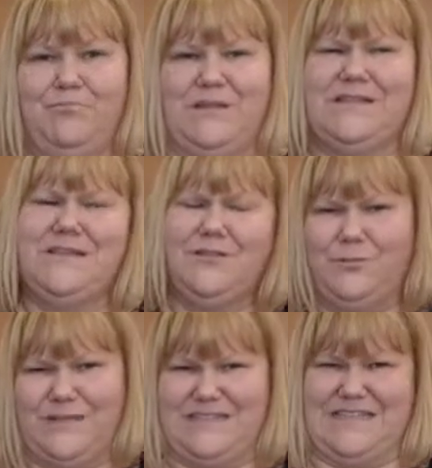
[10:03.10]
But that's a
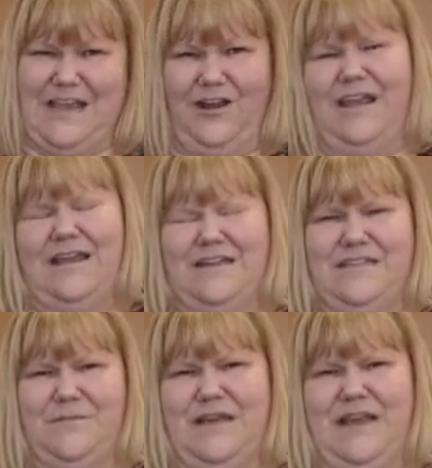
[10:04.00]
little bit scary and
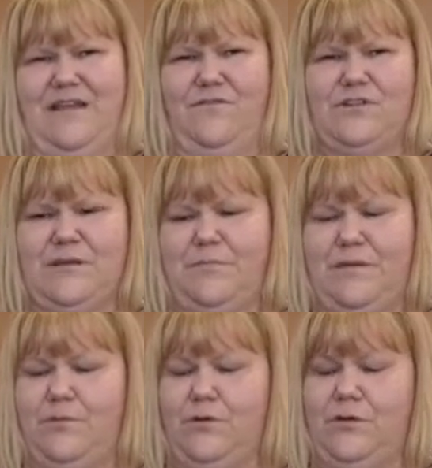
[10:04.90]
intimidating for some
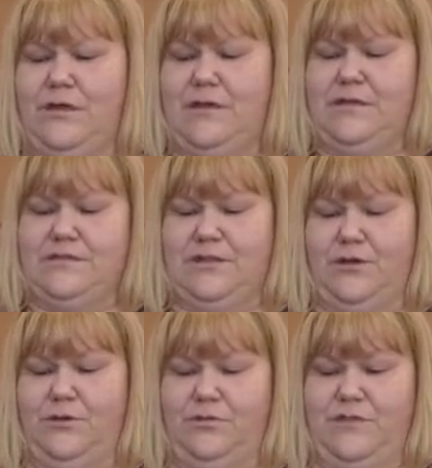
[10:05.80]
people.
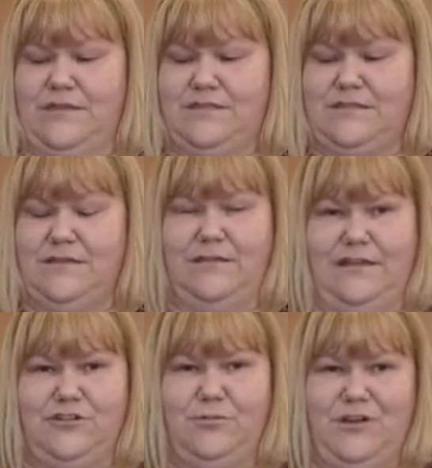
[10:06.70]
So this
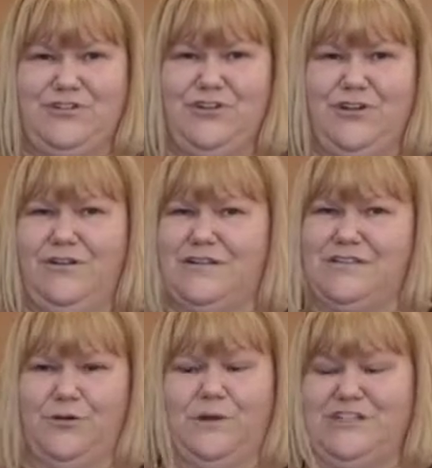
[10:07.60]
electric pressure cooker is
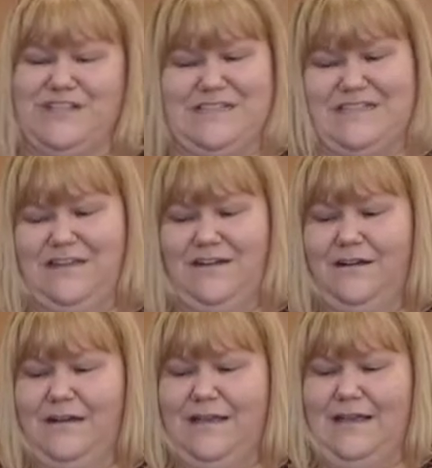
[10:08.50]
so much
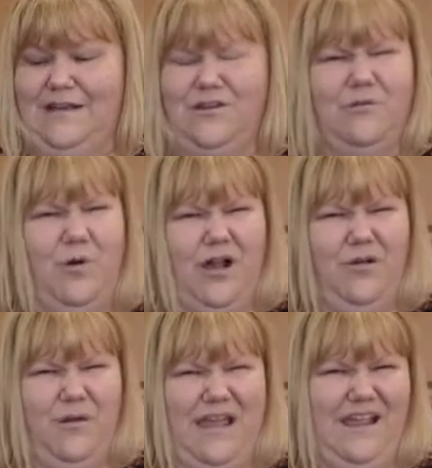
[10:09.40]
easier, and you can walk
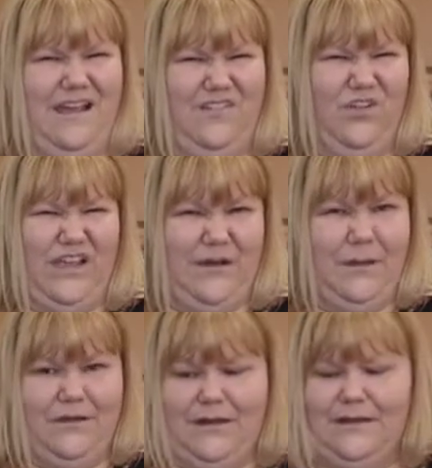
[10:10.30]
away and kind of forget
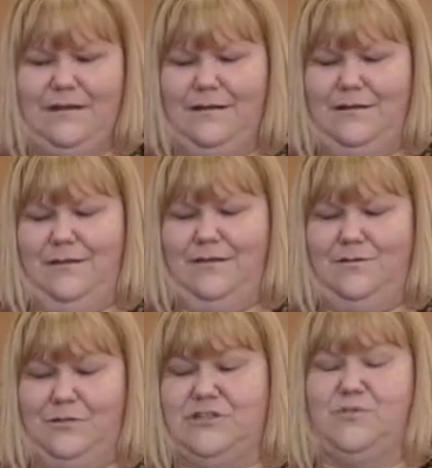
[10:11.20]
about it,
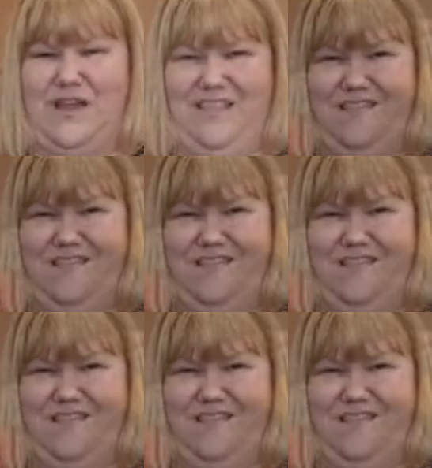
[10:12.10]
which is why I